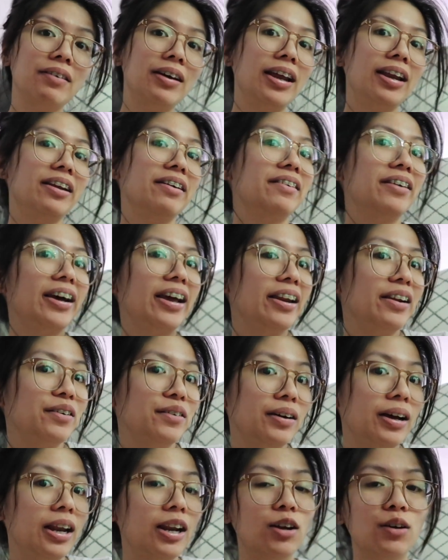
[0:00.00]
hello, hello,
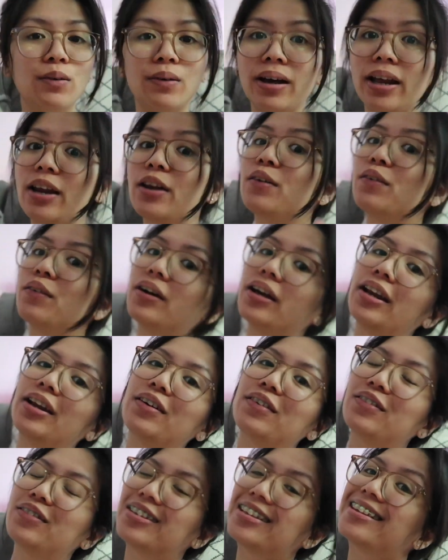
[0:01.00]
hello, hello,
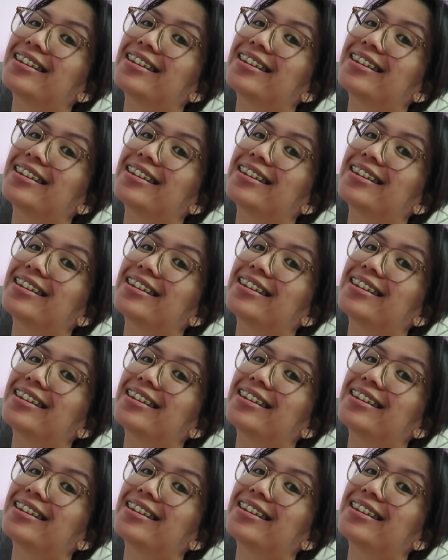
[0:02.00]
hello.